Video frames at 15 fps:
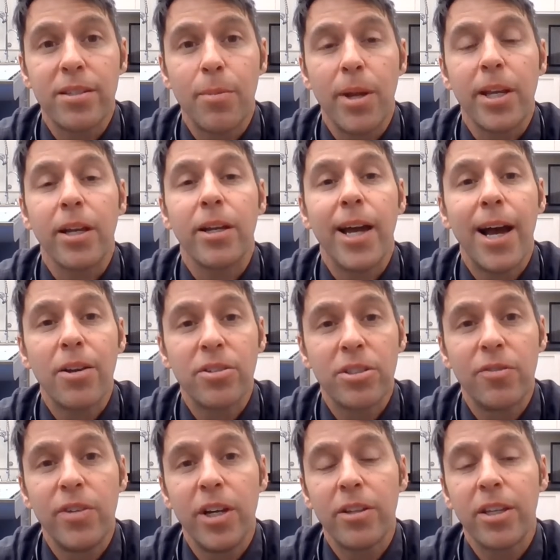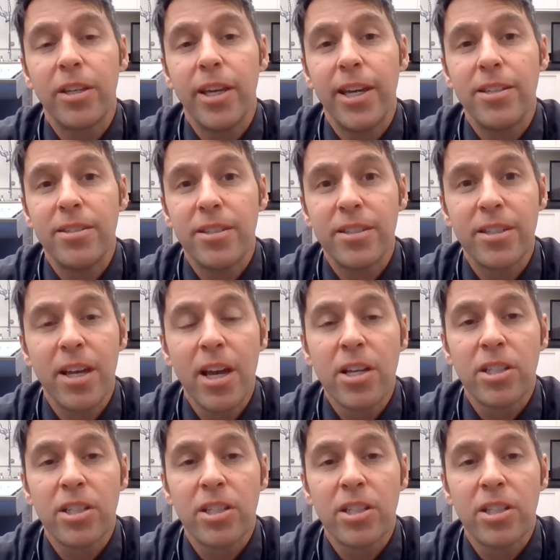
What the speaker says: depending on how severe the case is.